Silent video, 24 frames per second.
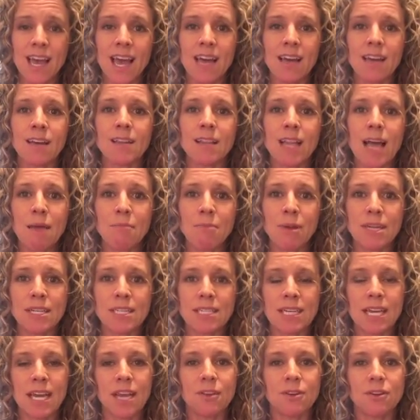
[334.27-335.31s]
And collaborate
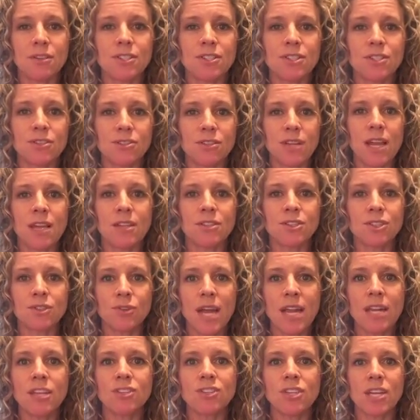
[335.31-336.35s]
together and
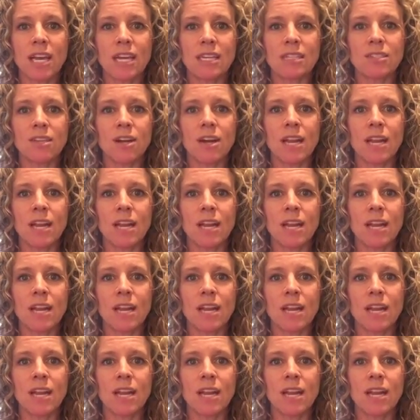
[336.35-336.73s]
strategize